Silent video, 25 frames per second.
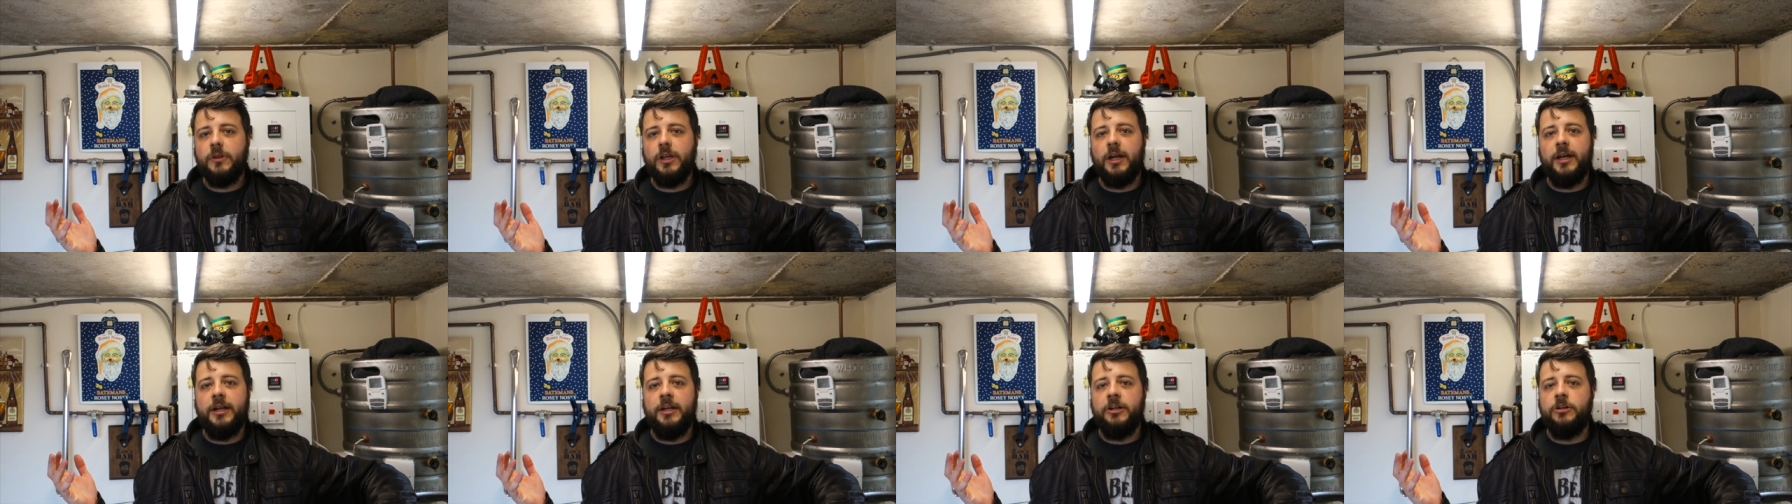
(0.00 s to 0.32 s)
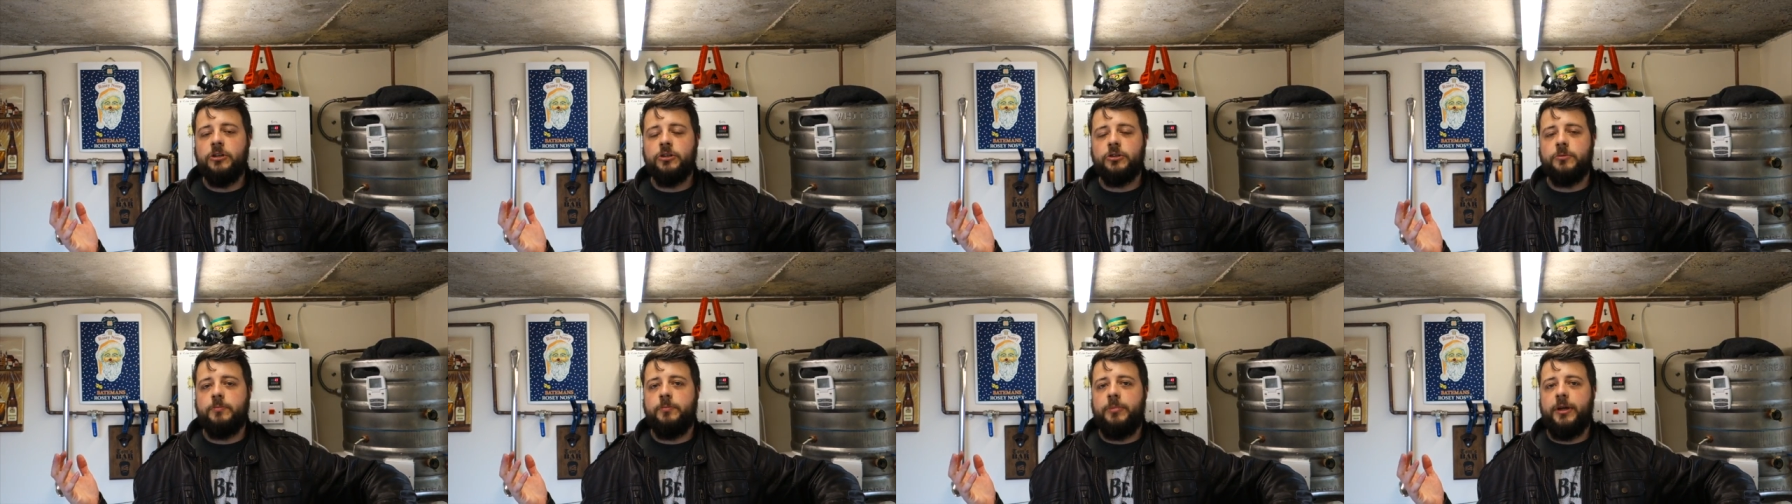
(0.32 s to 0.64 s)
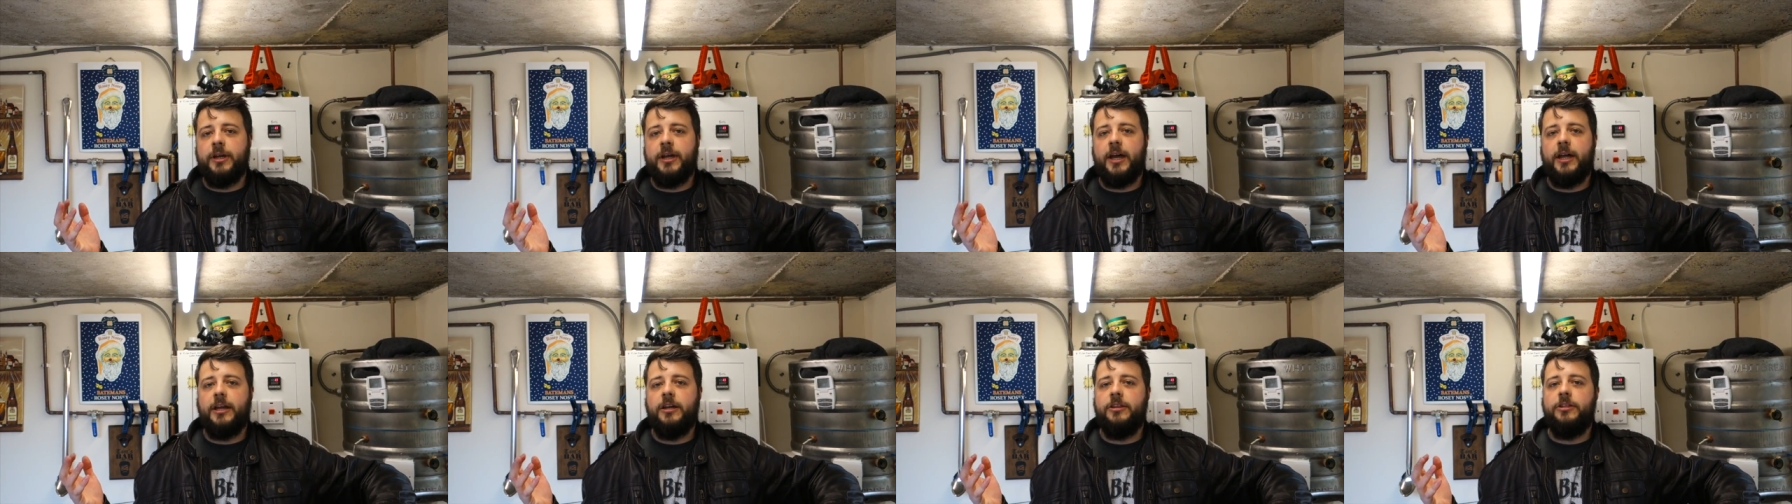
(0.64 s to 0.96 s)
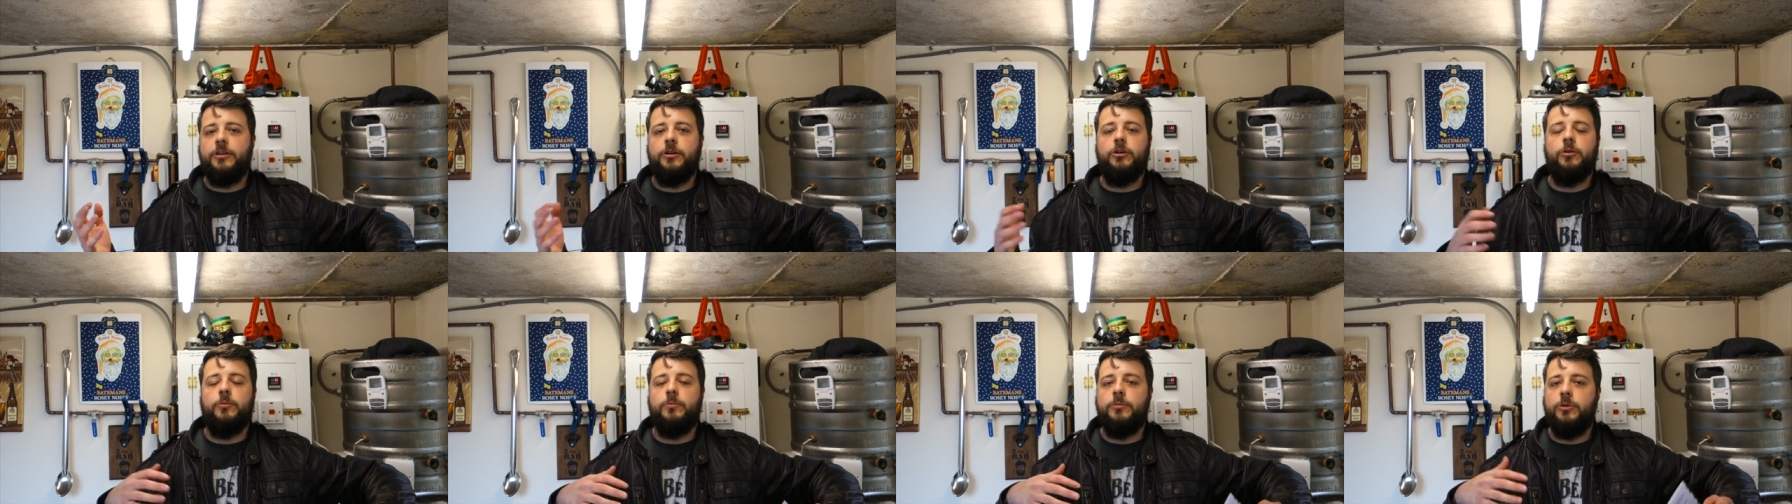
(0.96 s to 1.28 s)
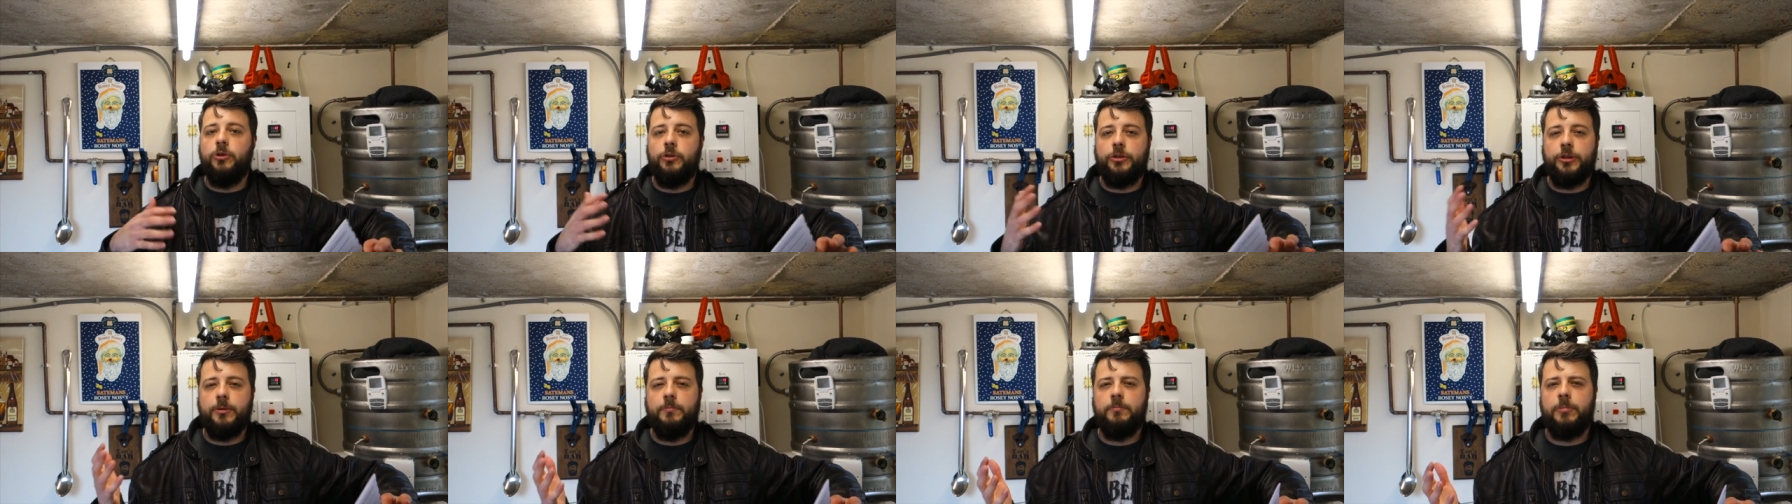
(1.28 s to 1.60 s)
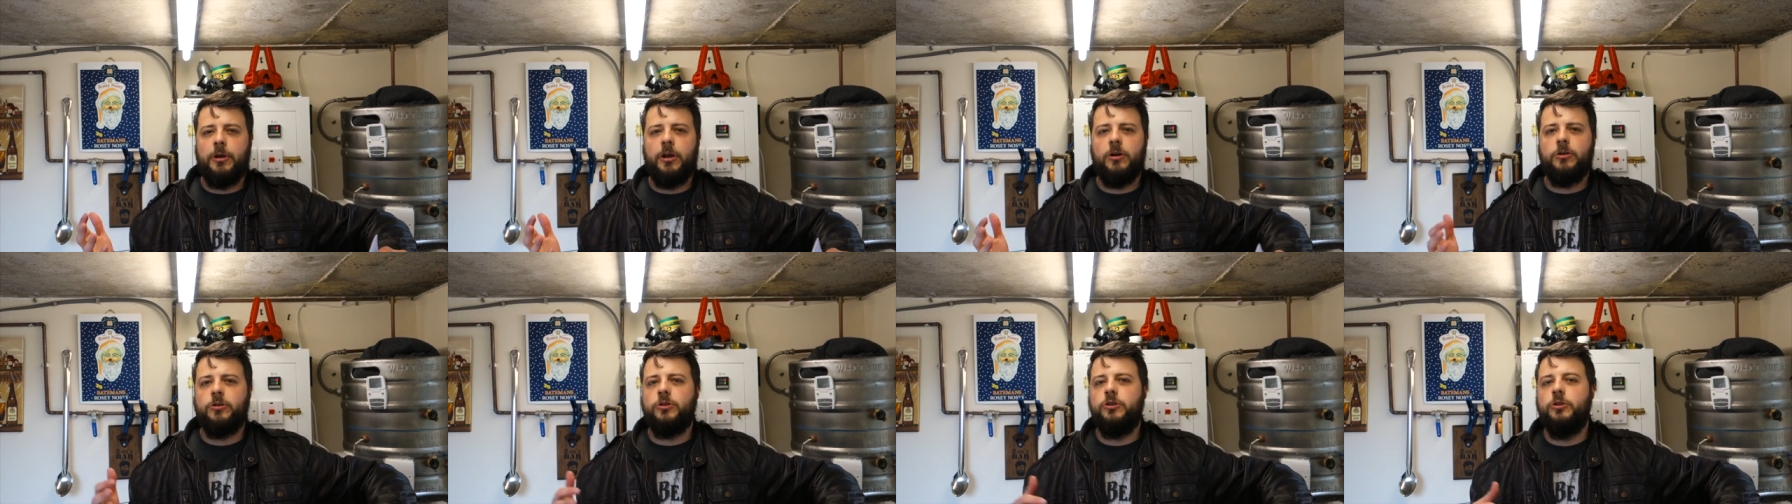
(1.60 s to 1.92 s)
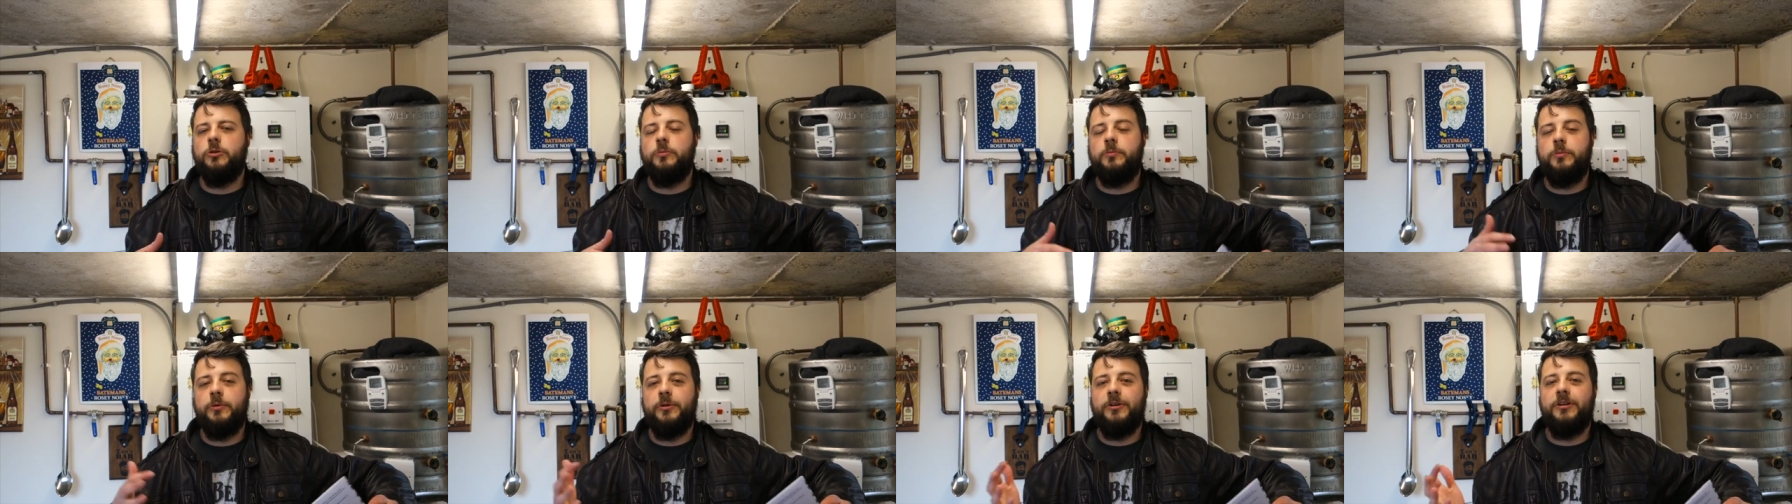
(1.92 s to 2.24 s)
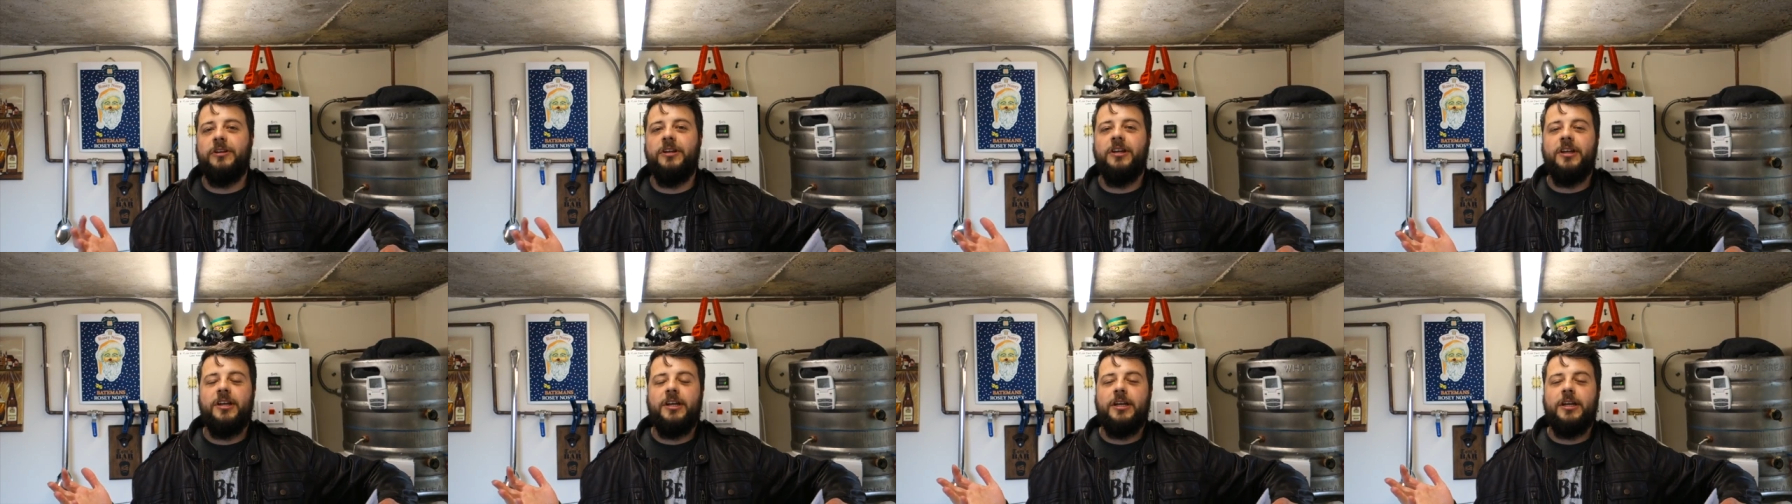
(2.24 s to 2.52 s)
and it doesn't pick anything up, nothing blocks up, and